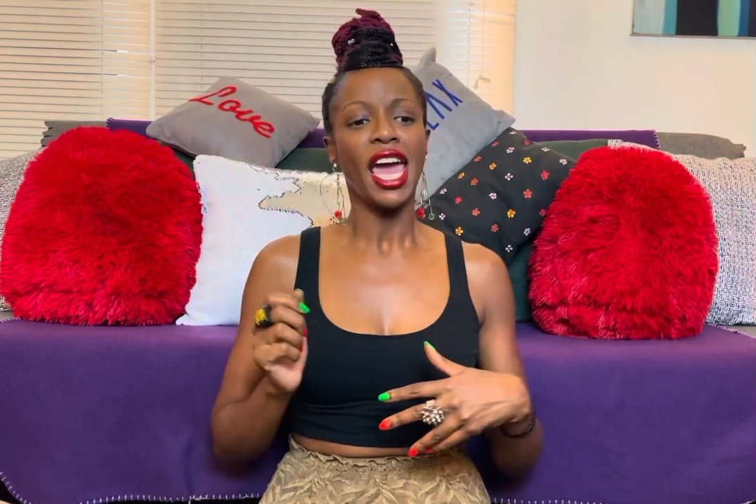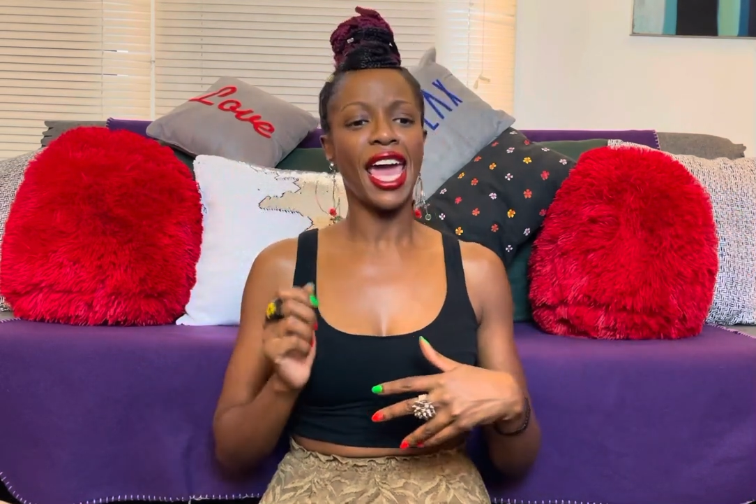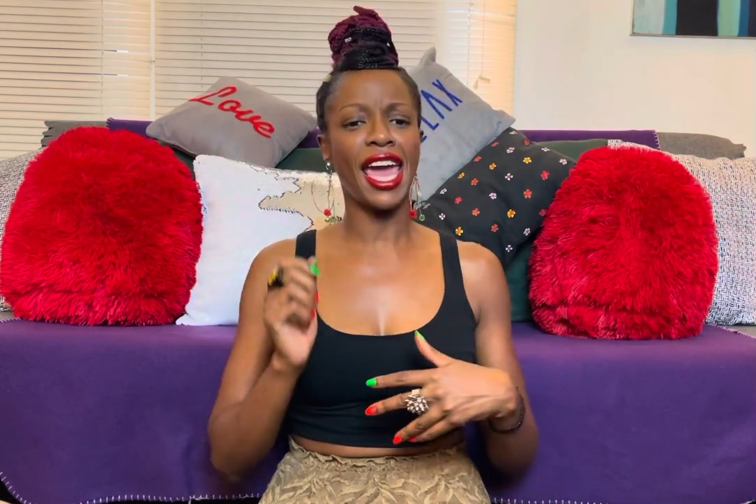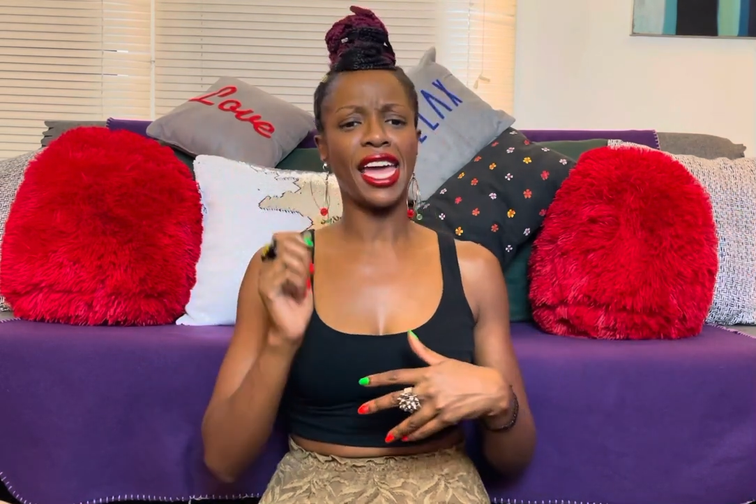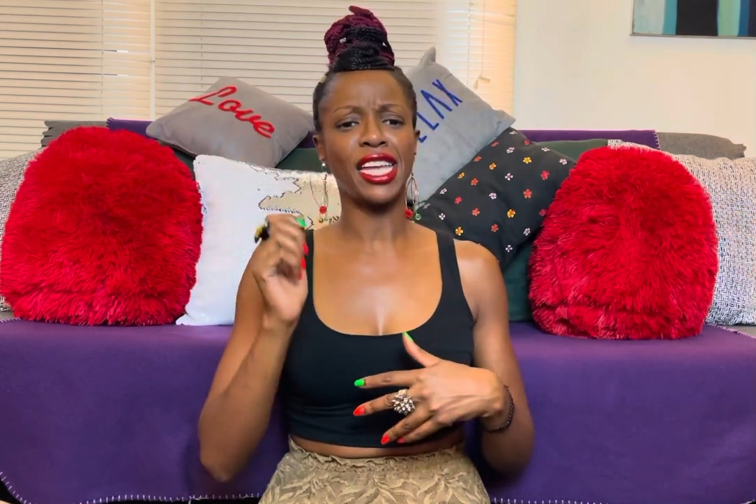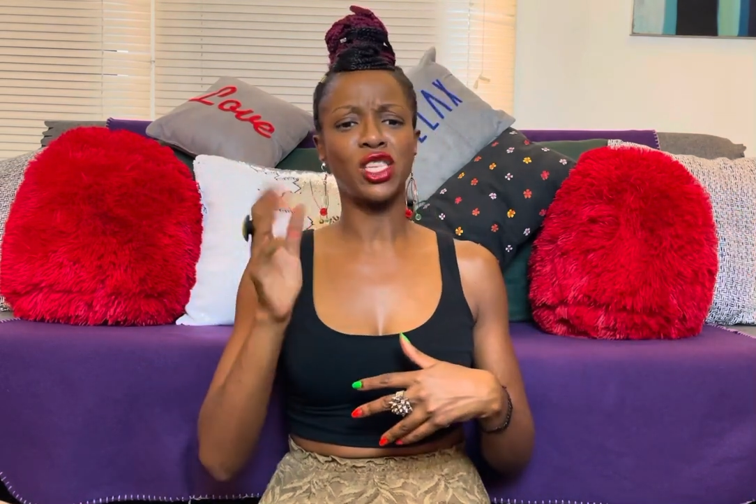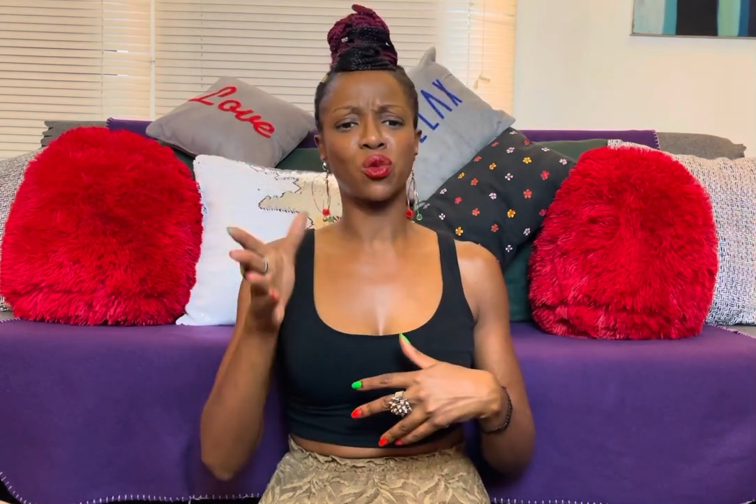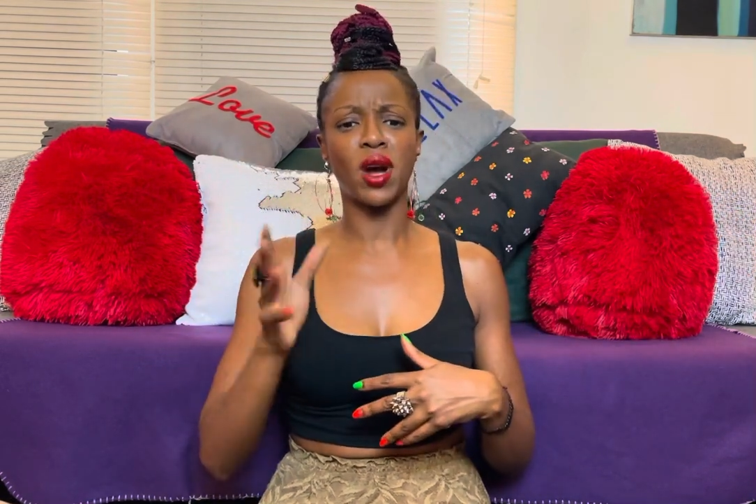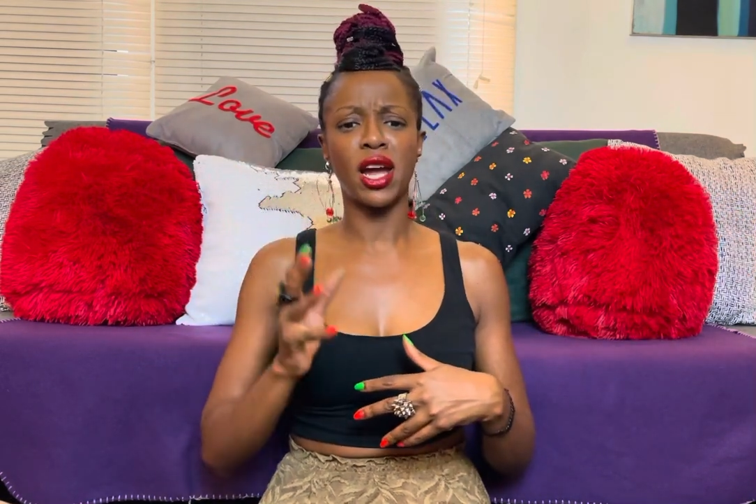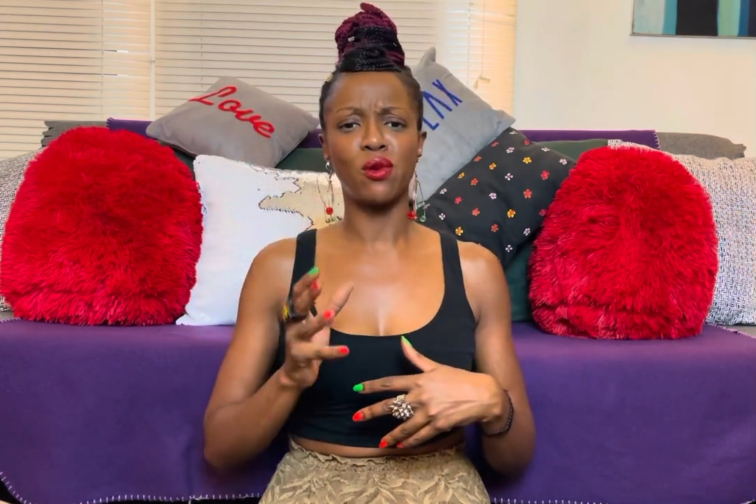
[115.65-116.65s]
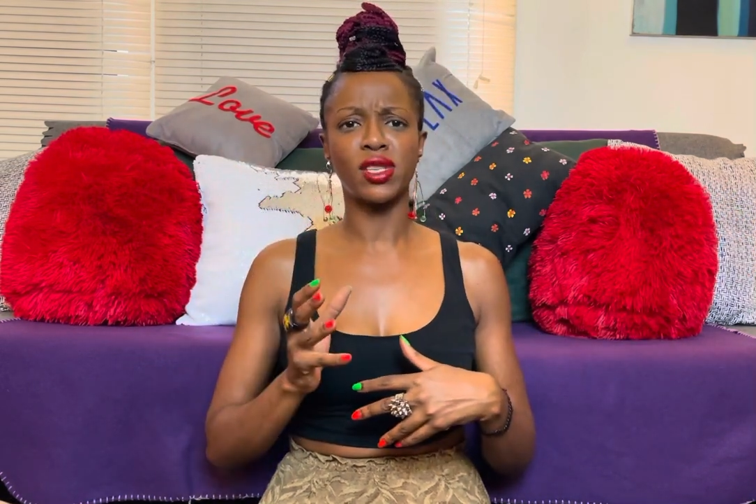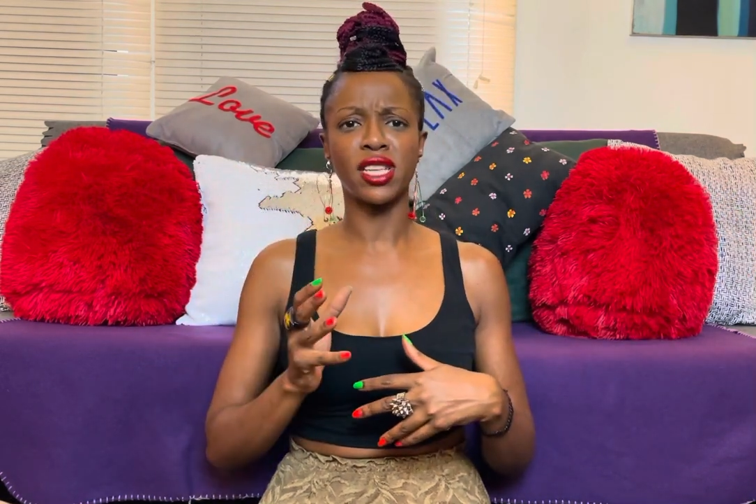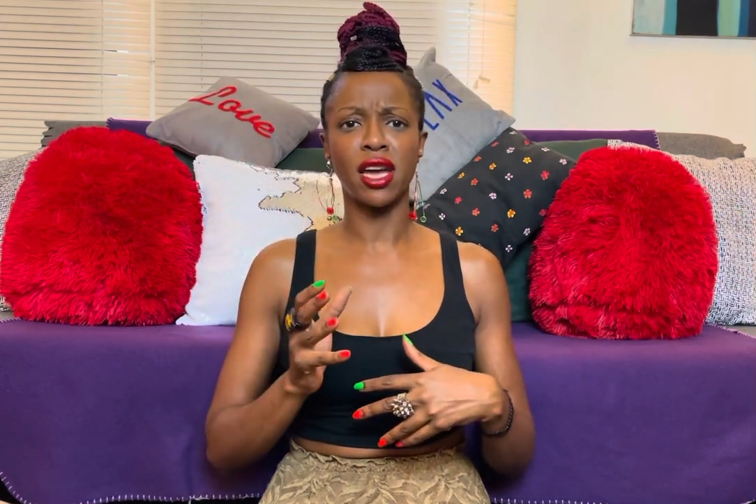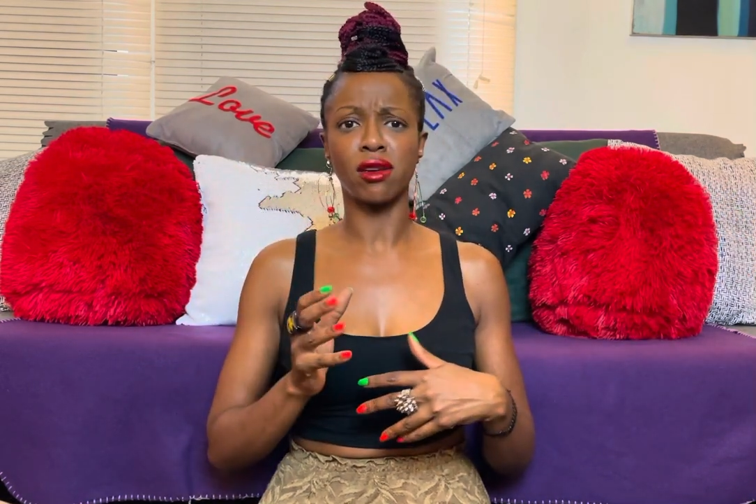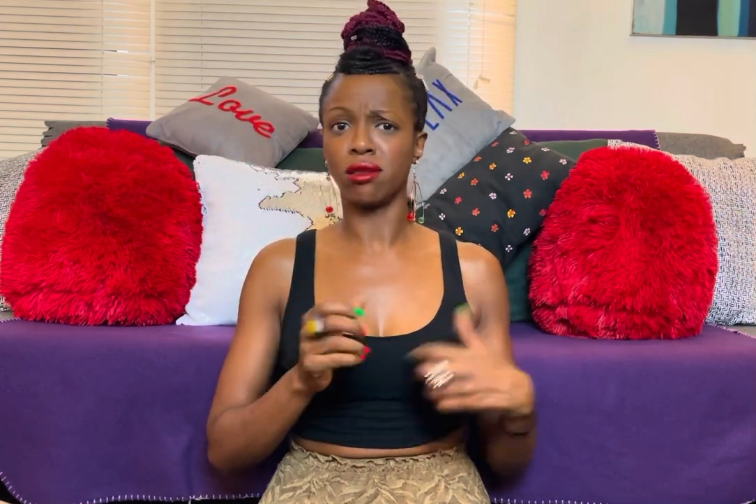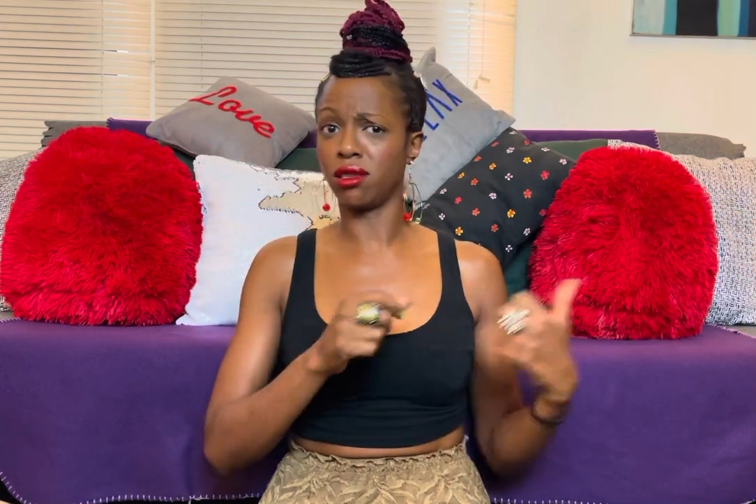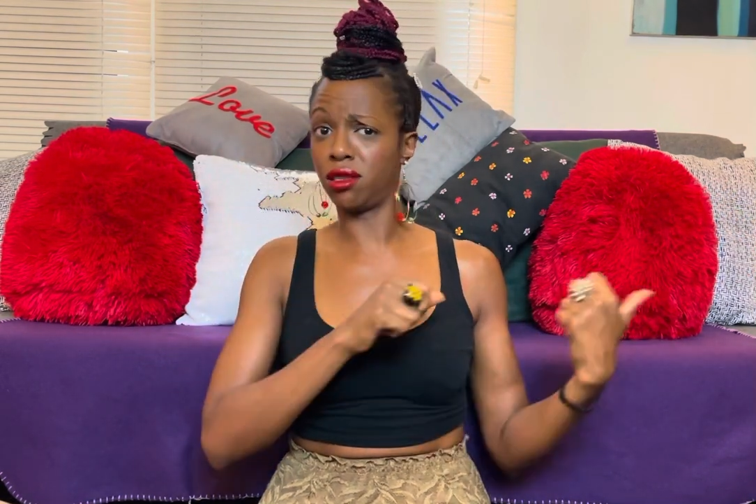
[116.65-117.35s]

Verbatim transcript: And Uriah was like, you